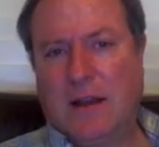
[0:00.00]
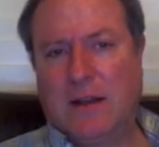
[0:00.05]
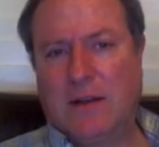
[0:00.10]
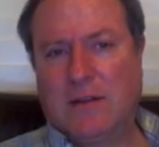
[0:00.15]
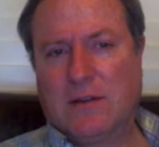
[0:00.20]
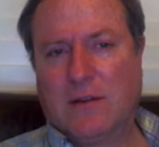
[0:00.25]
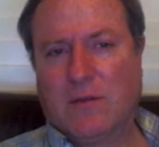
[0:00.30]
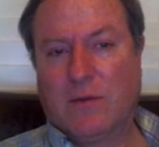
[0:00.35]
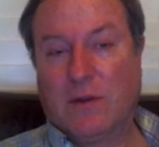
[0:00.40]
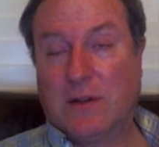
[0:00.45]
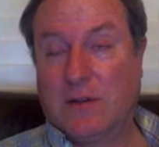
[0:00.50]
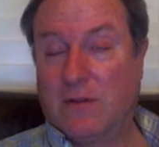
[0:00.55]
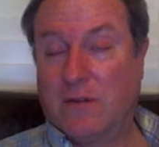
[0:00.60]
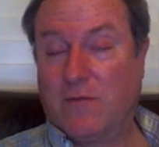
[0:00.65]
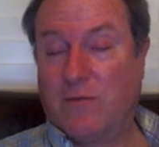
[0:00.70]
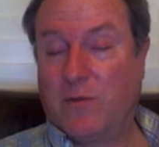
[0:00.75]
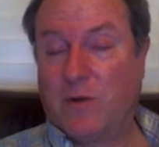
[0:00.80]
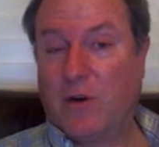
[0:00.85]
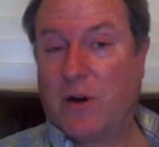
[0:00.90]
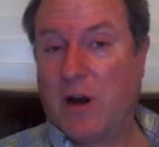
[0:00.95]
And so we sort
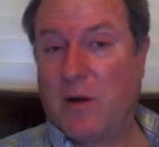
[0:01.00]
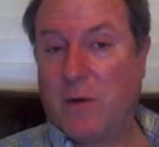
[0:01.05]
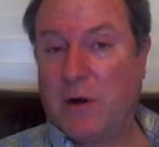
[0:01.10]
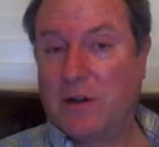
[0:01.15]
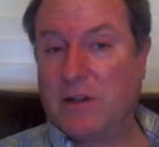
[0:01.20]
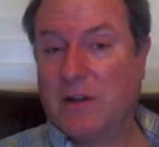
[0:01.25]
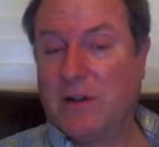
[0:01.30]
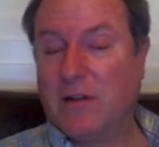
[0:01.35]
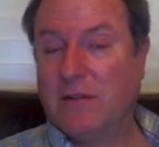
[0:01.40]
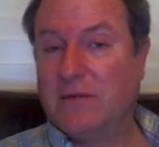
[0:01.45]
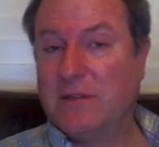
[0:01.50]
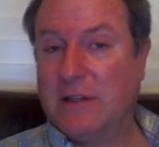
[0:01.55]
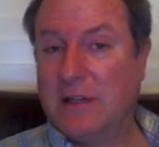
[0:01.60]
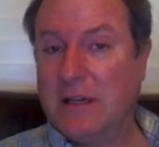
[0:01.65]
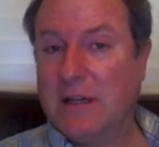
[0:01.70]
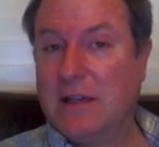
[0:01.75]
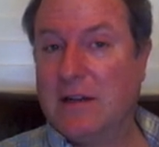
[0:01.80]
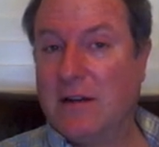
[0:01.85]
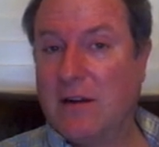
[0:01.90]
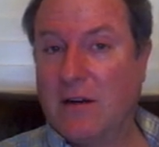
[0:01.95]
of program ourselves
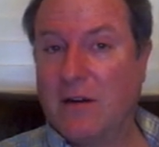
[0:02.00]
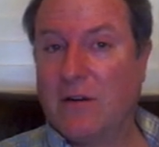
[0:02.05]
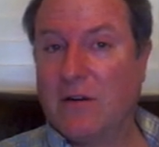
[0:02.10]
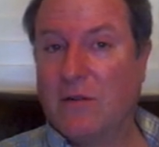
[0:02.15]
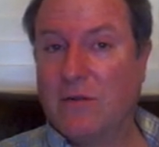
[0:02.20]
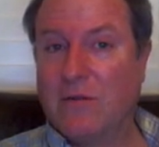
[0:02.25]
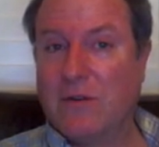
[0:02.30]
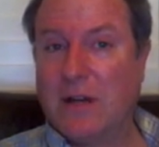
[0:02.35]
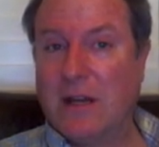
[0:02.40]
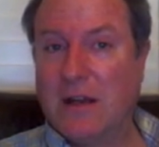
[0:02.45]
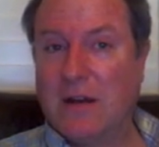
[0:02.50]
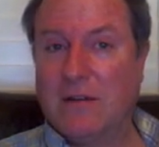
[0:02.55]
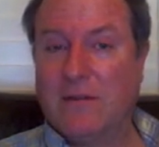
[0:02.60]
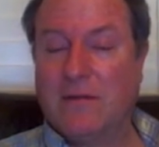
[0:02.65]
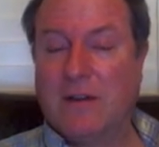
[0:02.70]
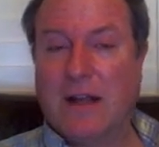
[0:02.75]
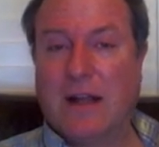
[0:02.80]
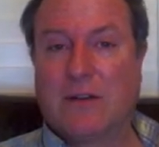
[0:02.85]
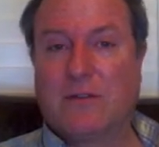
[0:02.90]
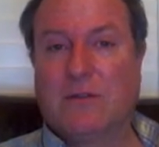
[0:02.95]
in our own
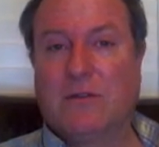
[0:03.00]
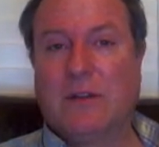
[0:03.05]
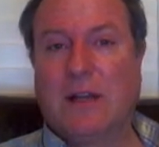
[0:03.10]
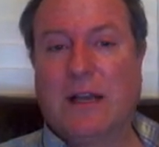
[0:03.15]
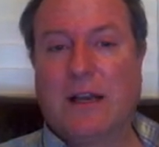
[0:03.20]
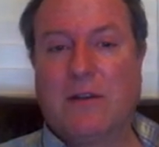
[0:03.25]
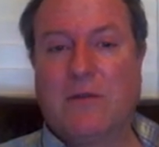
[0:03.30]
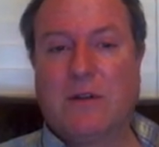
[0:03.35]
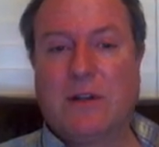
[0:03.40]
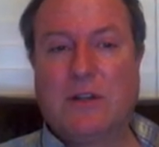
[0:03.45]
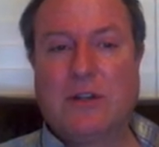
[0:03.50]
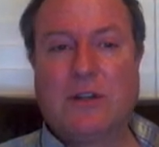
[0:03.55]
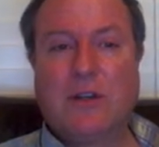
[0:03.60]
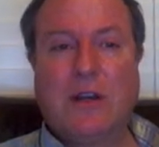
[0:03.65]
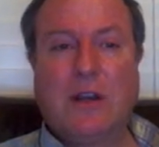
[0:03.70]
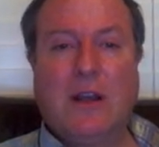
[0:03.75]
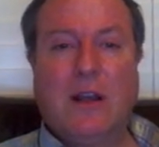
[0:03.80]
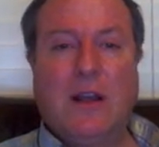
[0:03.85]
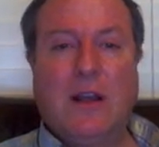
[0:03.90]
native natural language.